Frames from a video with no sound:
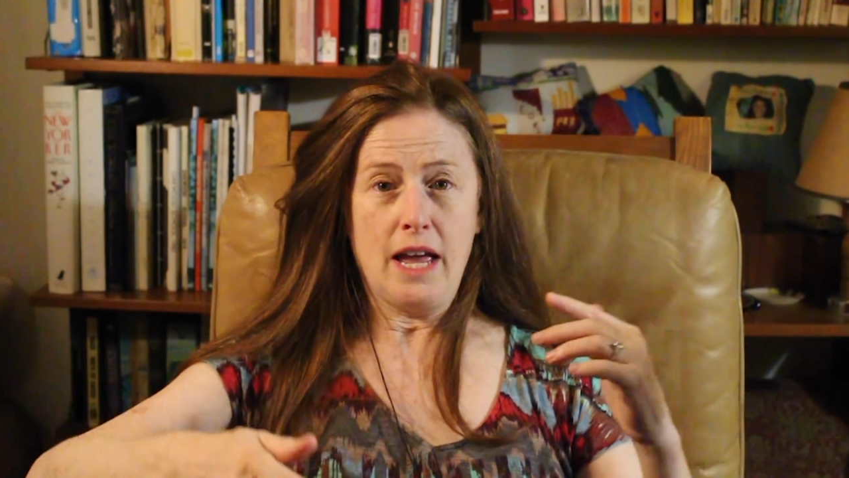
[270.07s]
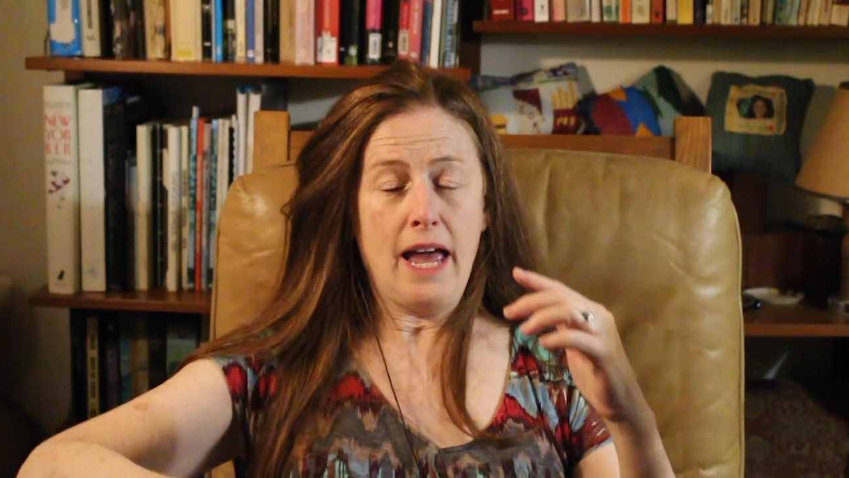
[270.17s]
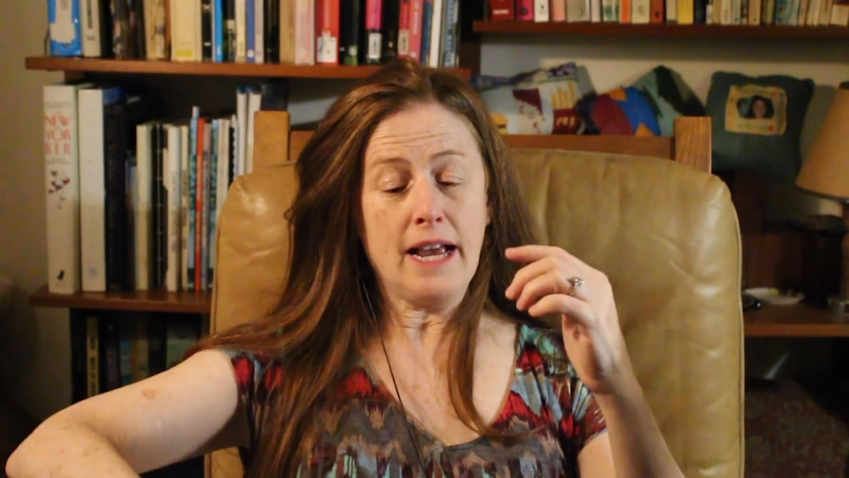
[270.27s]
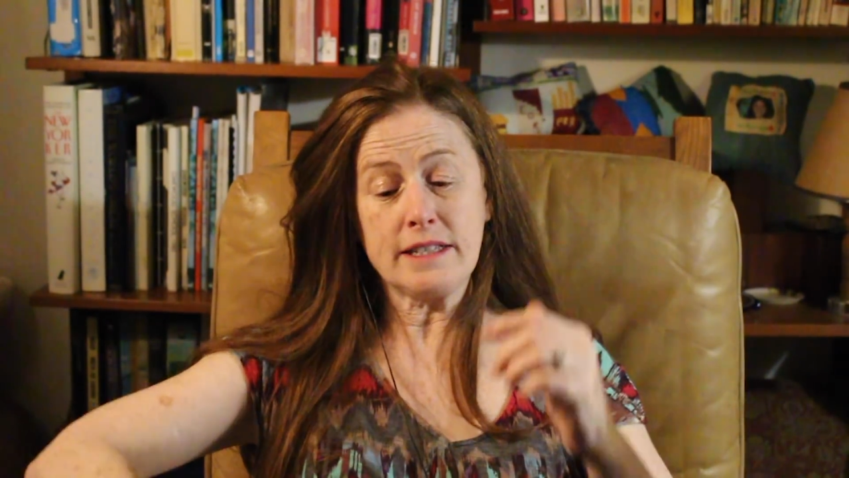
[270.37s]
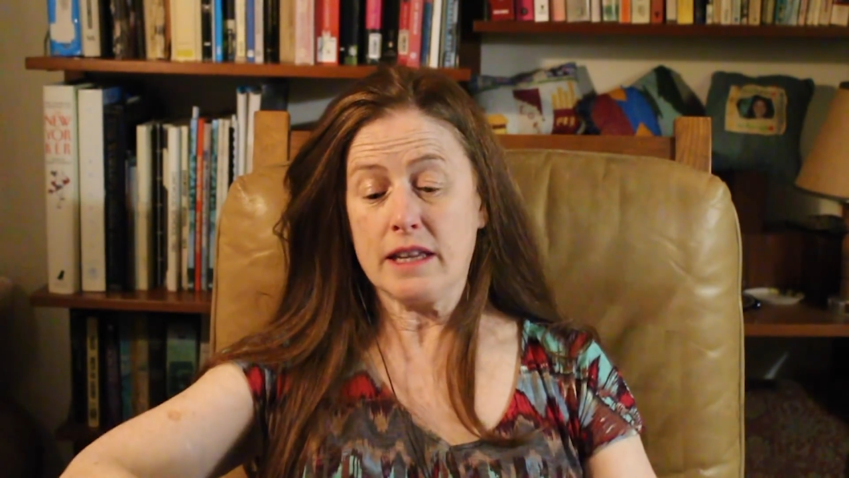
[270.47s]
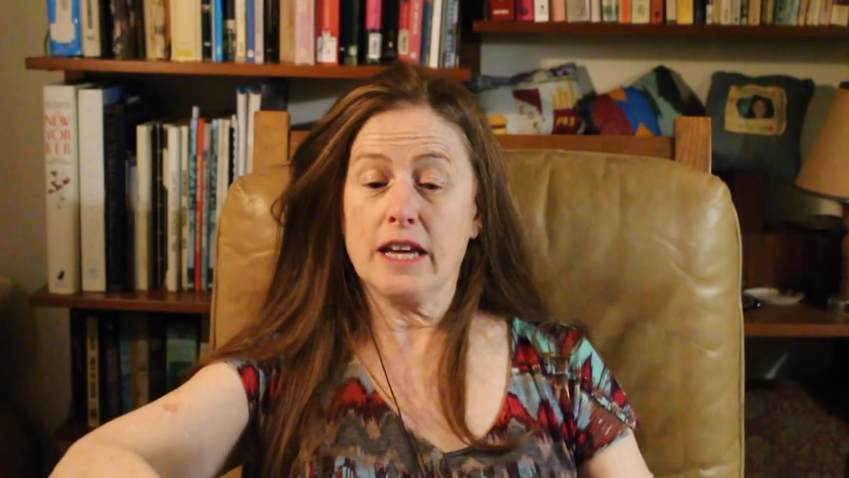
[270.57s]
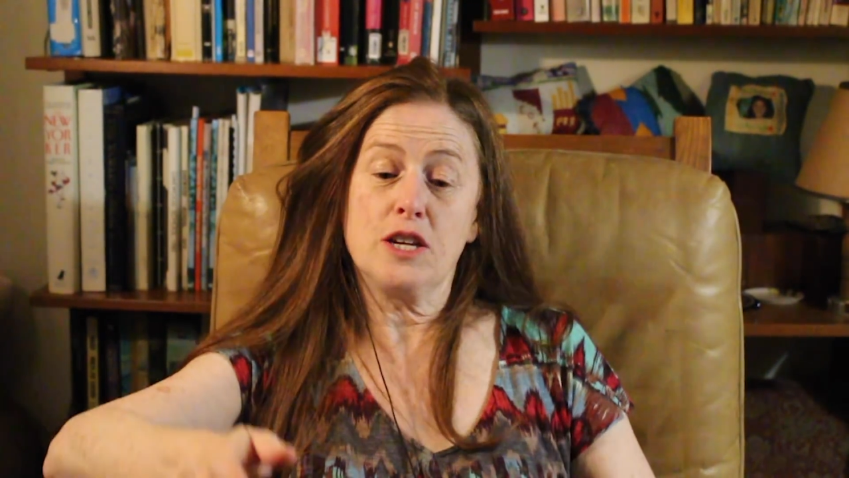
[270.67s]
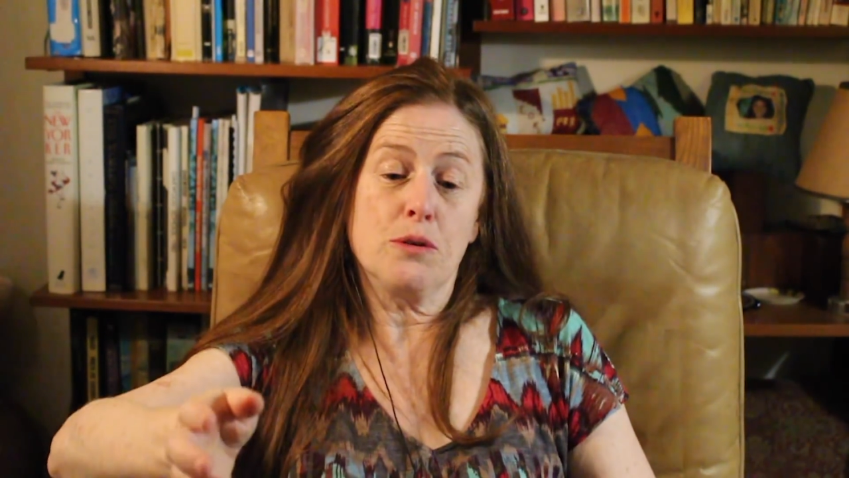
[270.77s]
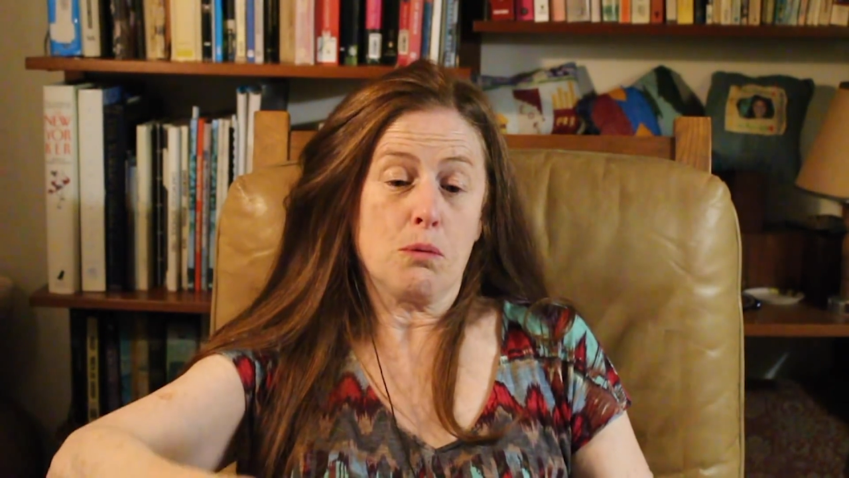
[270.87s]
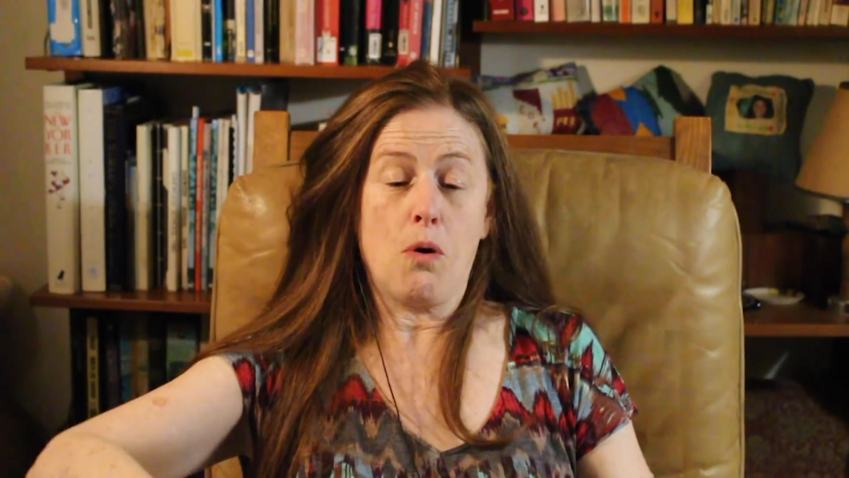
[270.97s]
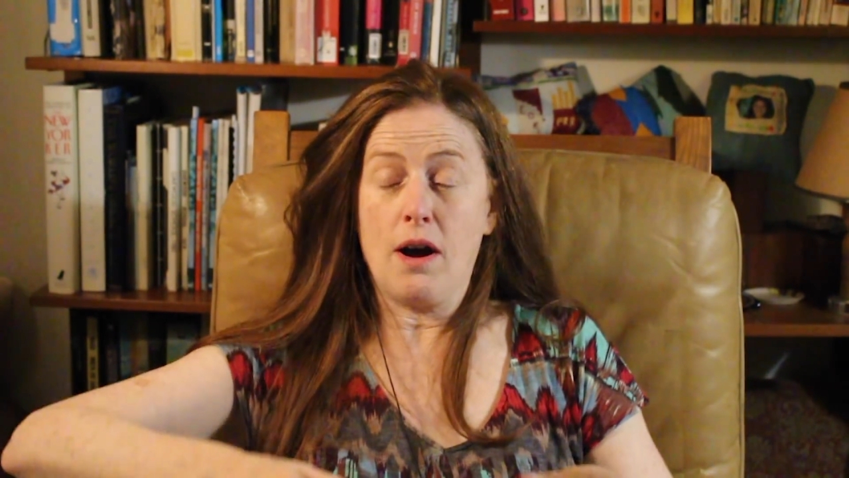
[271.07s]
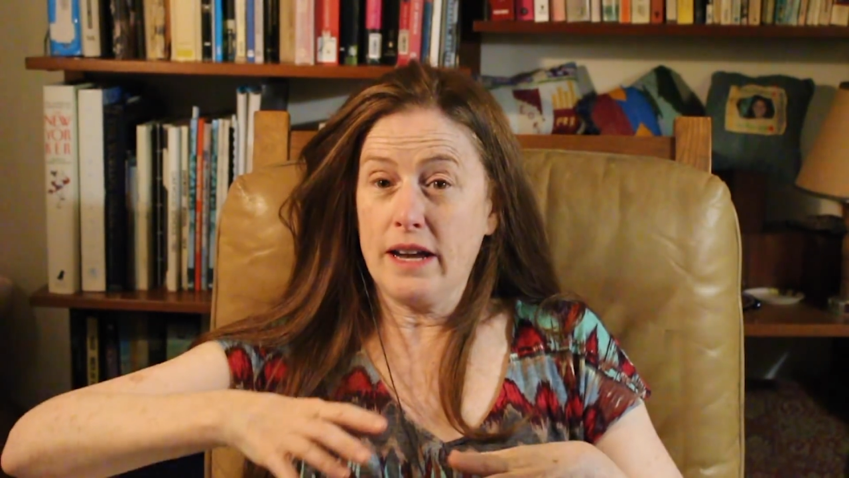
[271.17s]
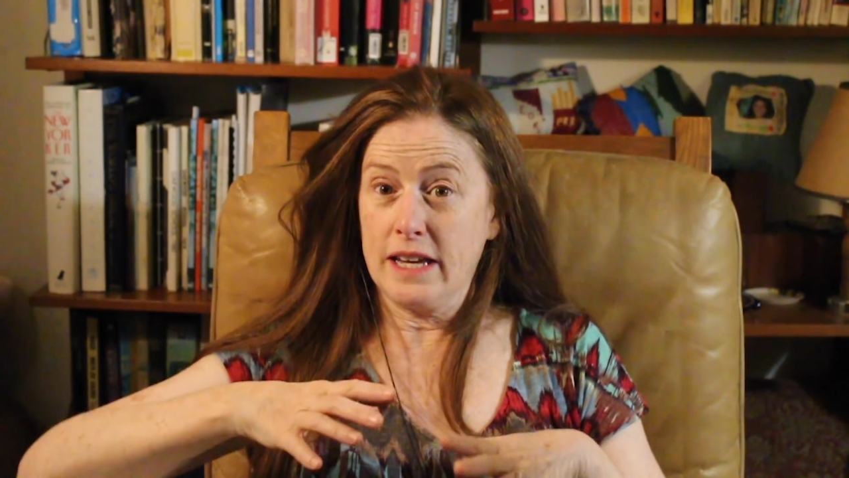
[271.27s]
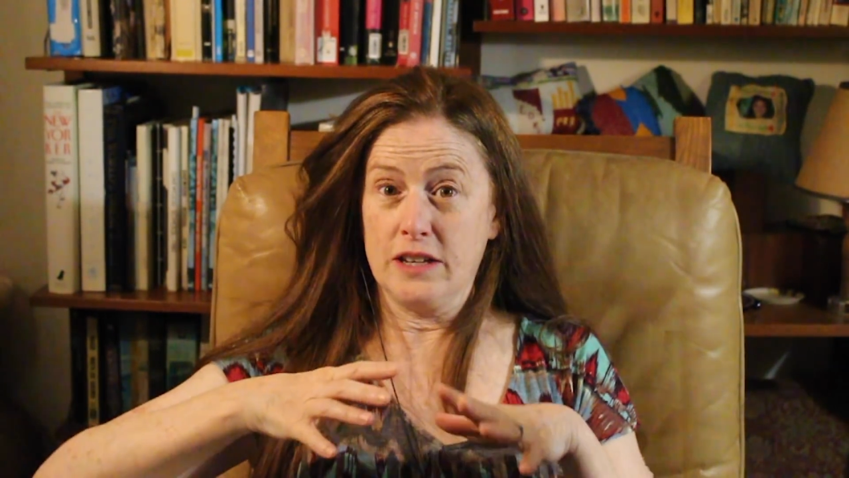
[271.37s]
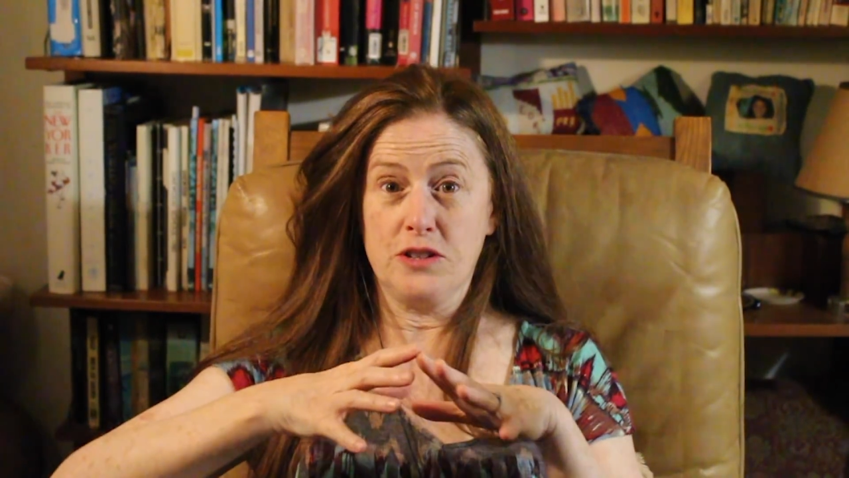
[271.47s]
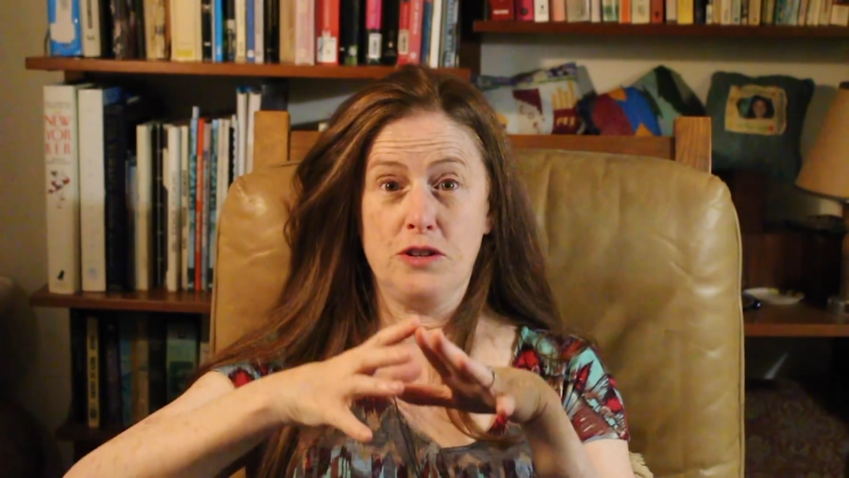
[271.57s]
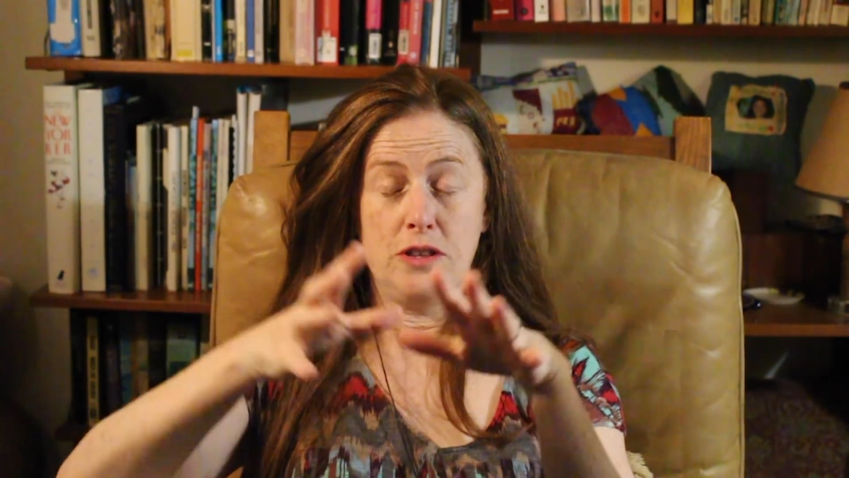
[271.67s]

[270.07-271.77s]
exit like you were walking into